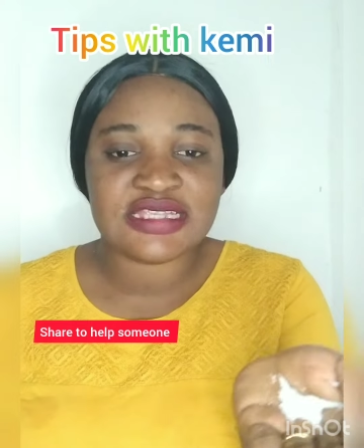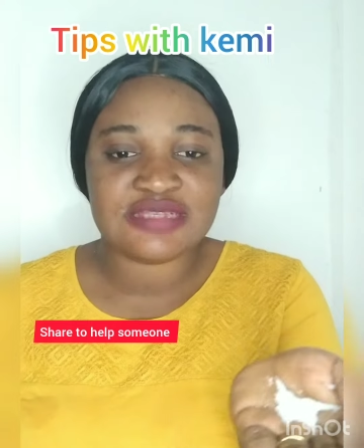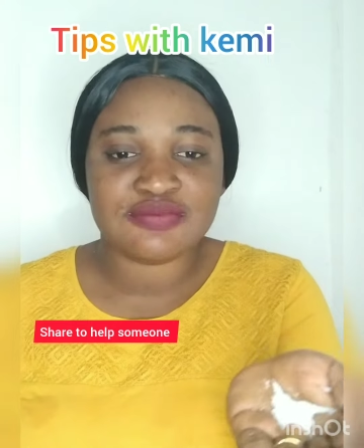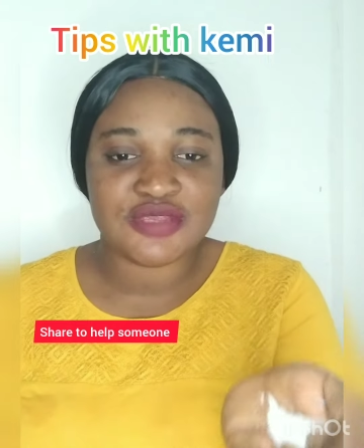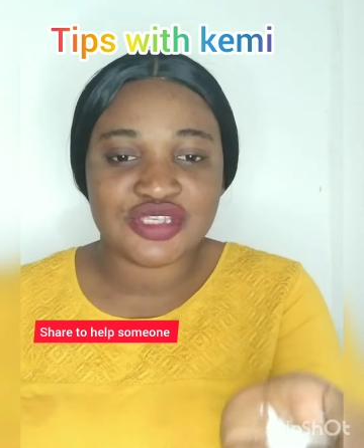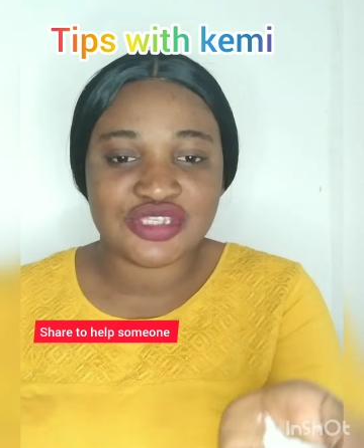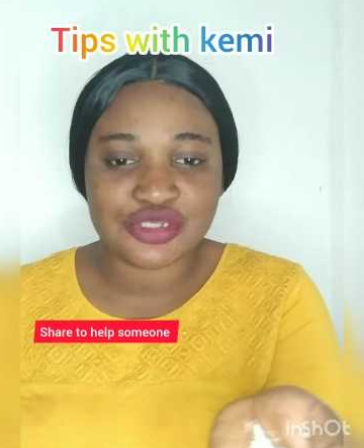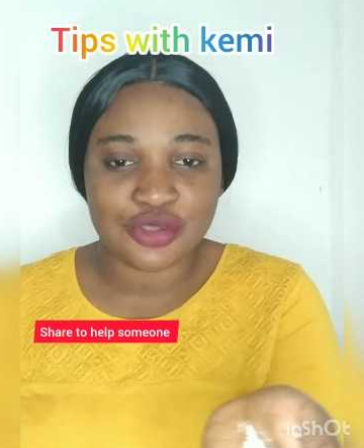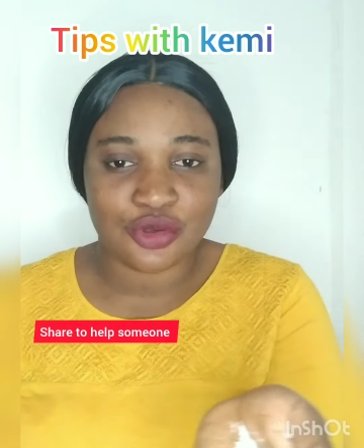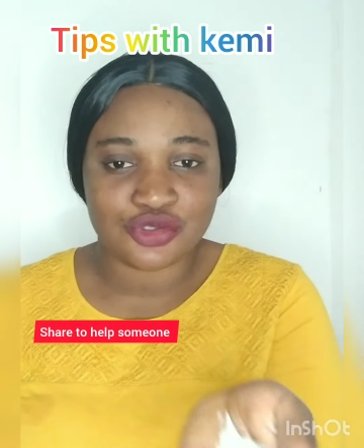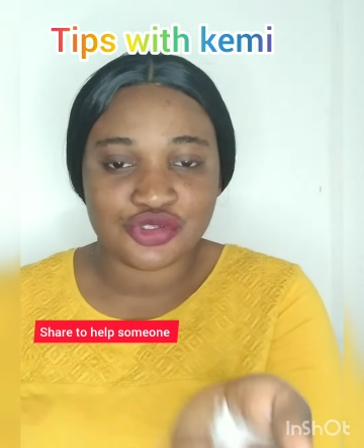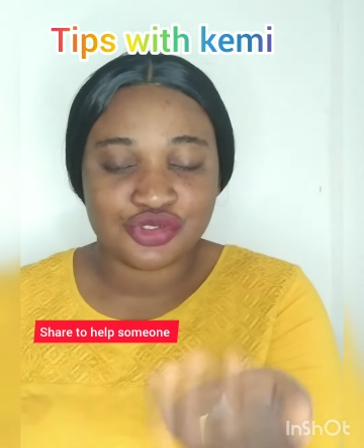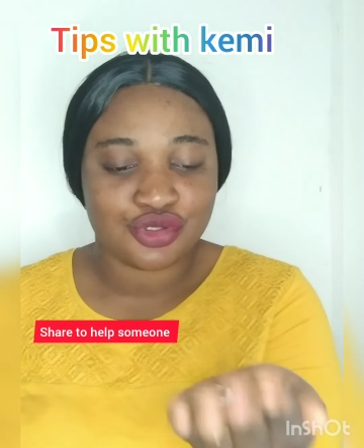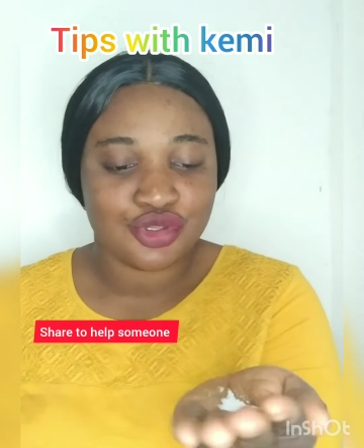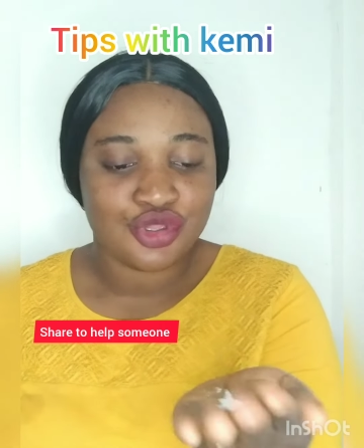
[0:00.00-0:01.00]
me salt.
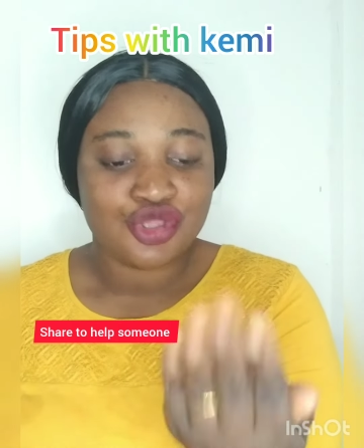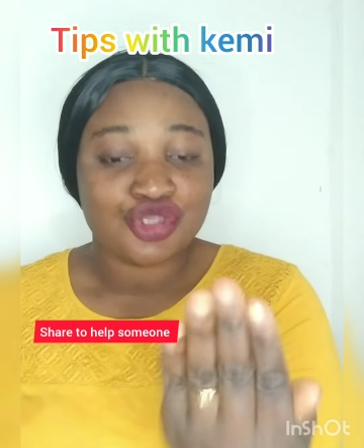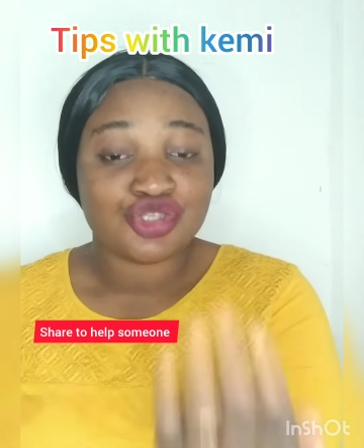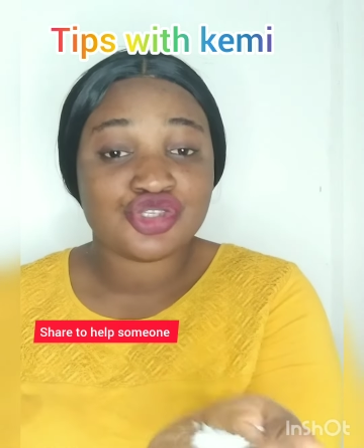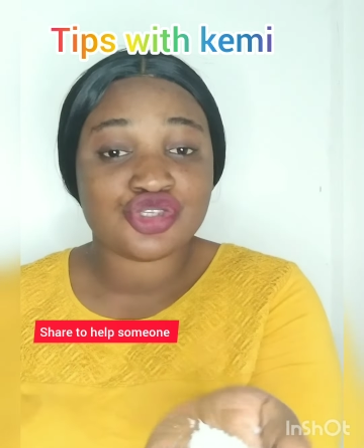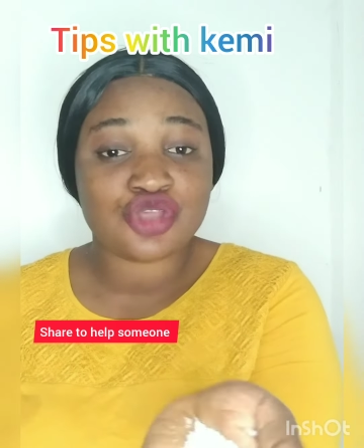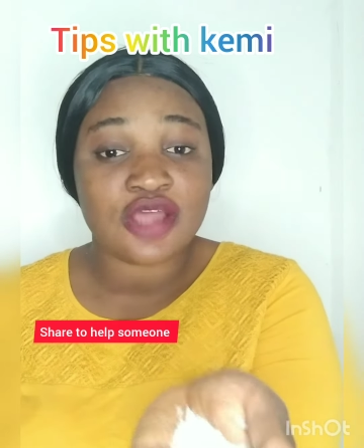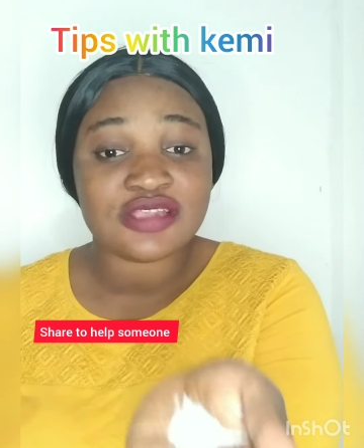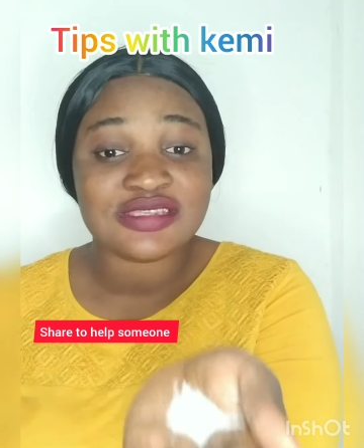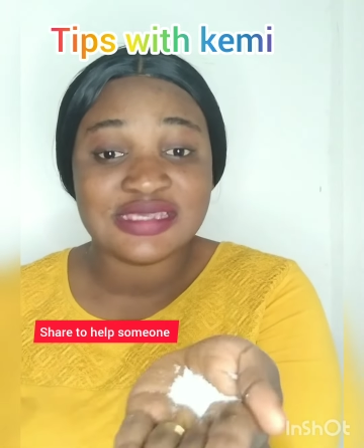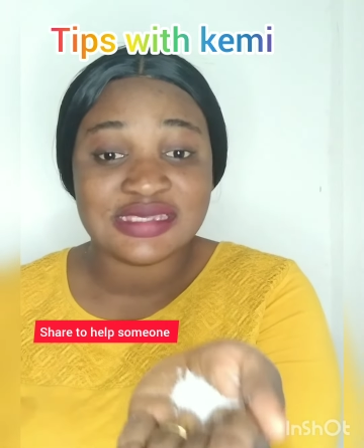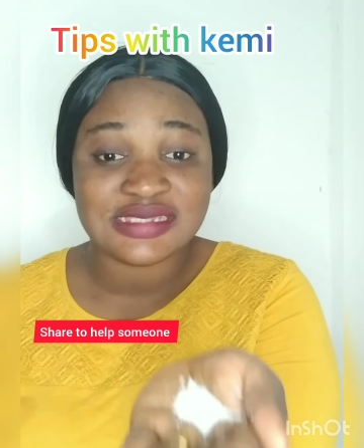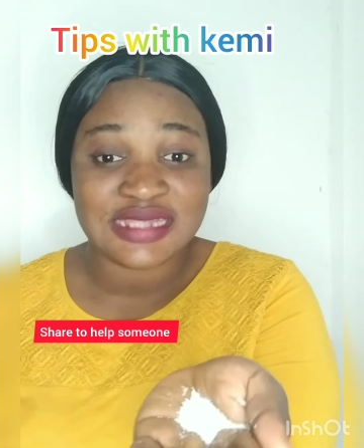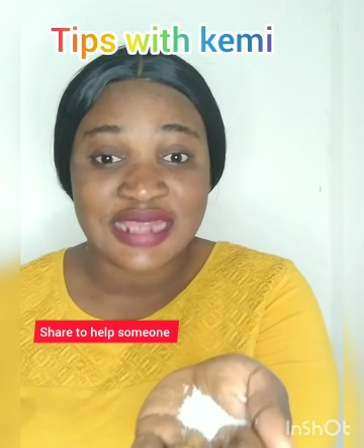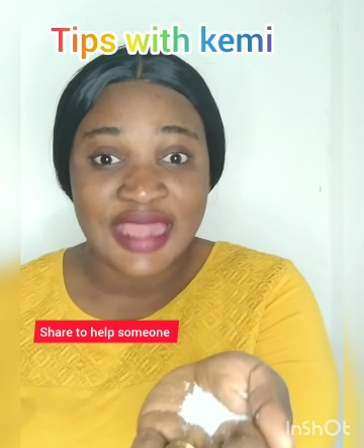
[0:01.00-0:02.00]
Salt
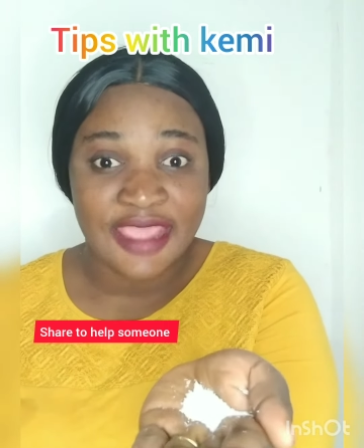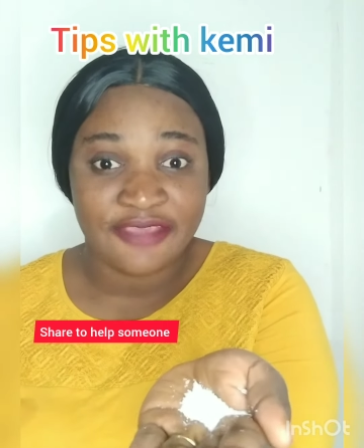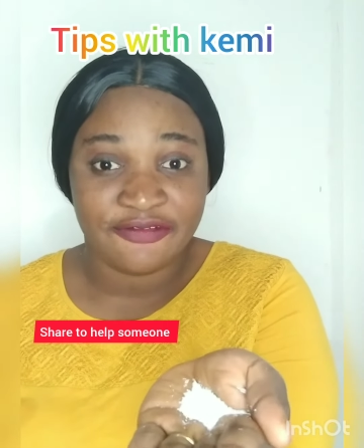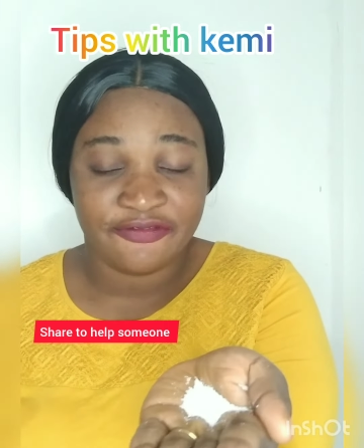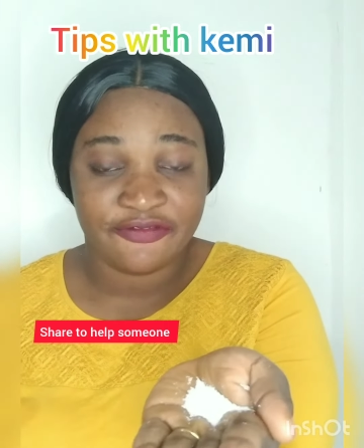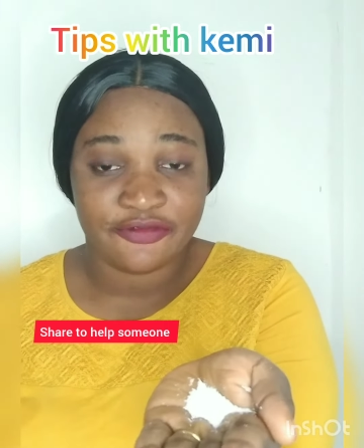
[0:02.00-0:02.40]
is life.